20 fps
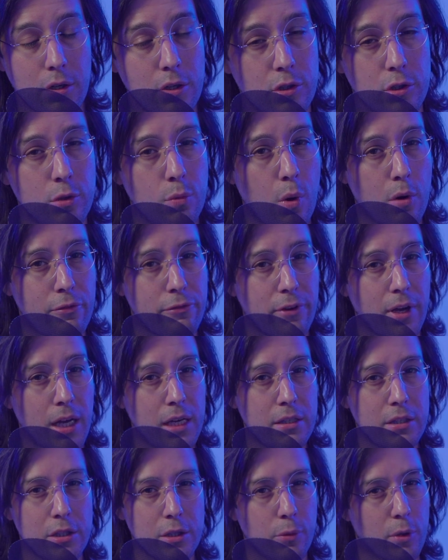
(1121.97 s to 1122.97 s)
you won't
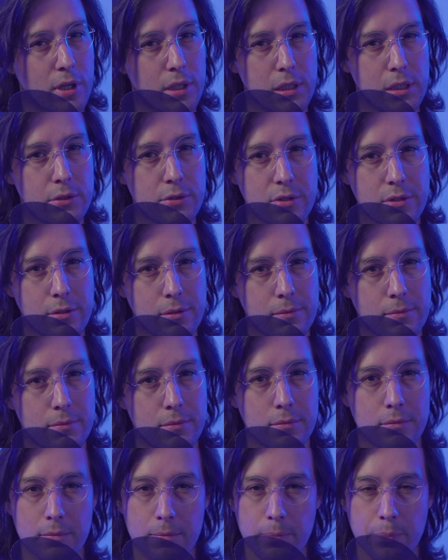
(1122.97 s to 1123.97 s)
find anywhere else.
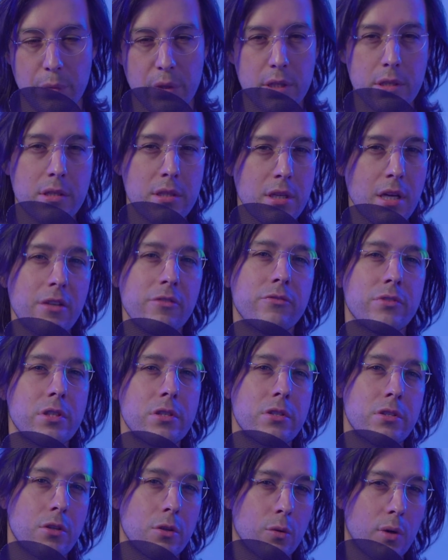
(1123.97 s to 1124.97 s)
This stuff is
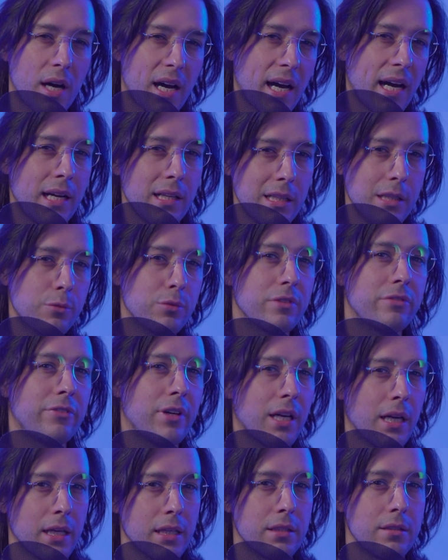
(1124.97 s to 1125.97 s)
so highly
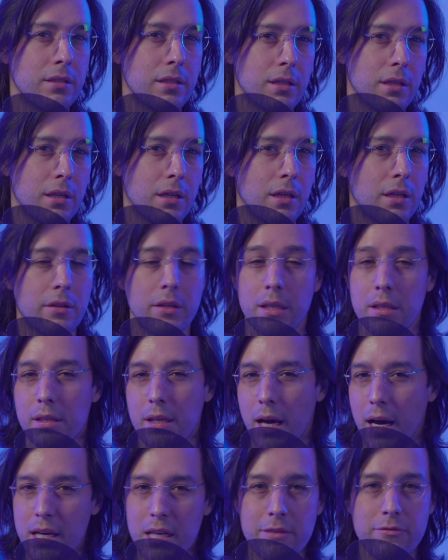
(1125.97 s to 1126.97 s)
refined that
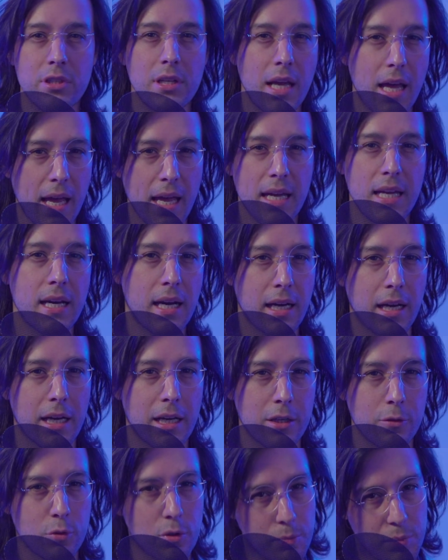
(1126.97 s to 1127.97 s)
not even
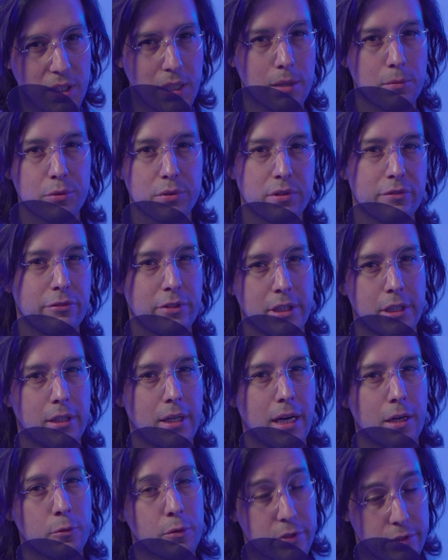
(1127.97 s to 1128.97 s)
AI would be able to figure
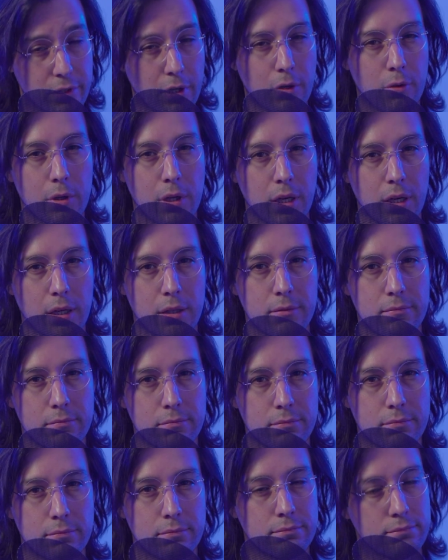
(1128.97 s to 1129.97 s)
out what's going on.
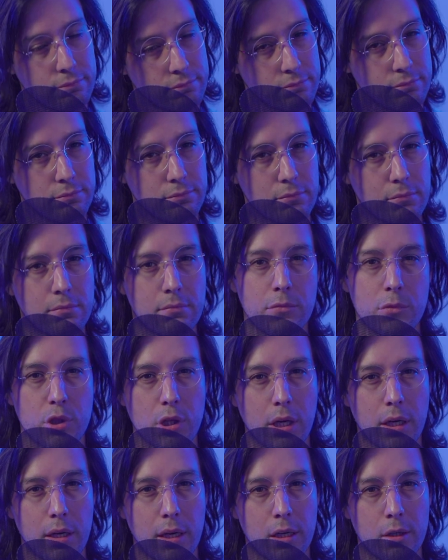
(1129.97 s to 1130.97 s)

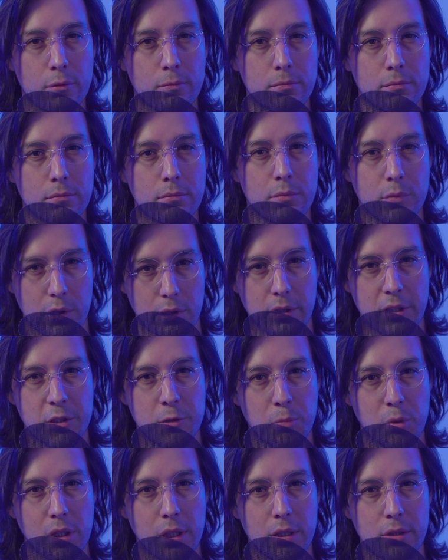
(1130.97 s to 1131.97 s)
Check it out. The link's
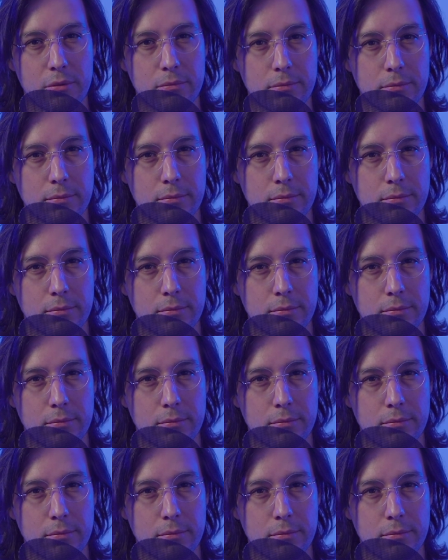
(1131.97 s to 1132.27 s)
below.